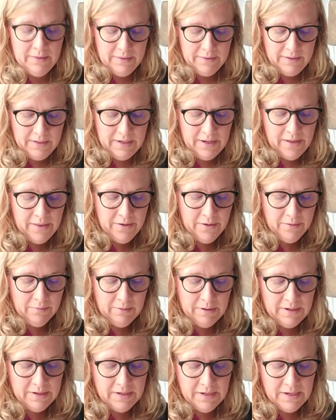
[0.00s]
The other
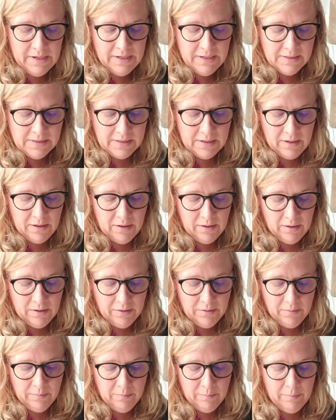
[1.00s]
one is
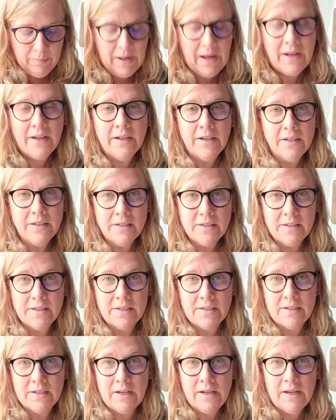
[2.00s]
called
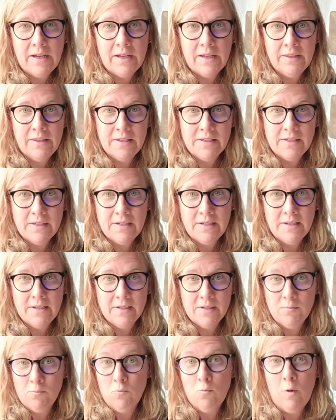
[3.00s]
Bacchus. This
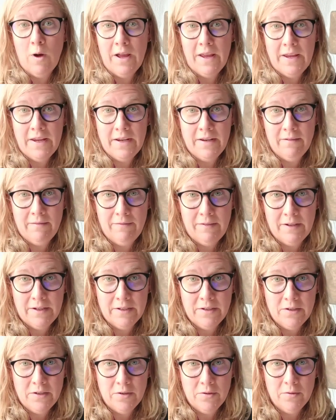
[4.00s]
is wine
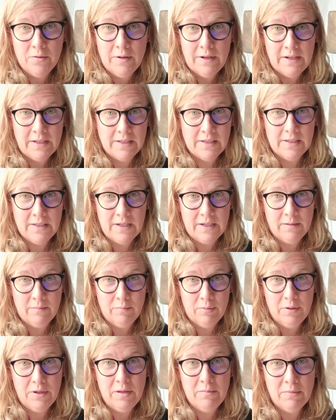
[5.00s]
fondue, and it's done
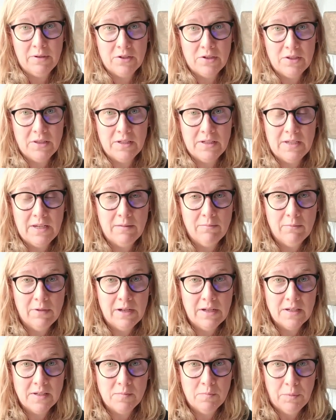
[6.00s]
pretty much the same
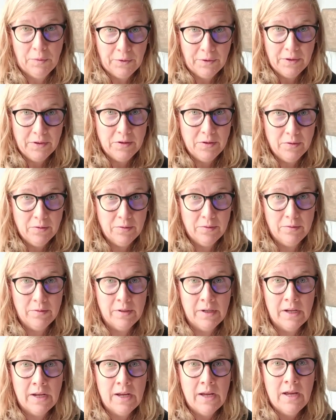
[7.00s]
way as
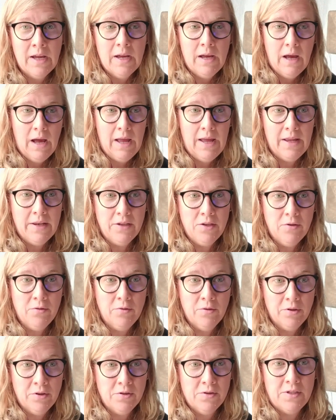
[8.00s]
bourguignon, and
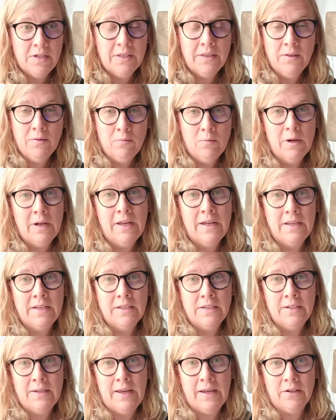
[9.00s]
you're using the
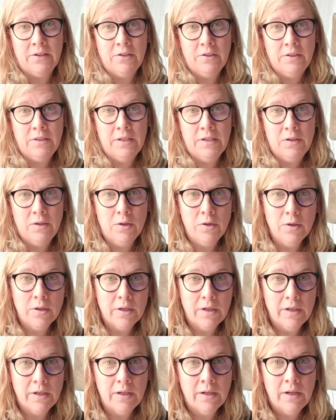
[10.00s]
wine to actually
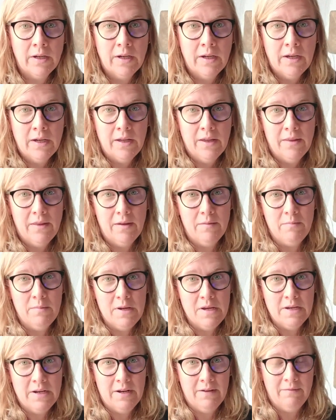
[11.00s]
cook the
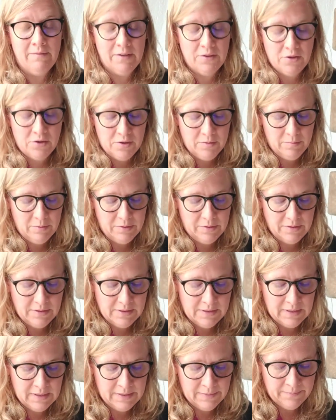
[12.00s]
meat and
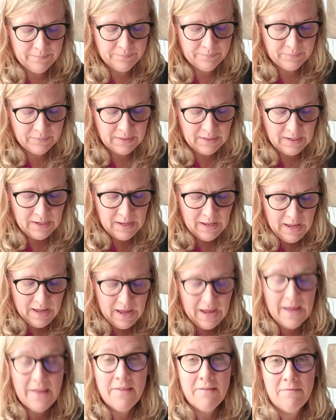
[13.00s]
vegetables.
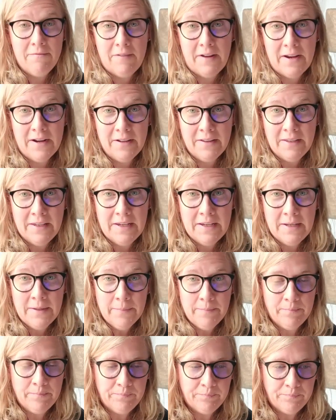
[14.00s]
And then finally,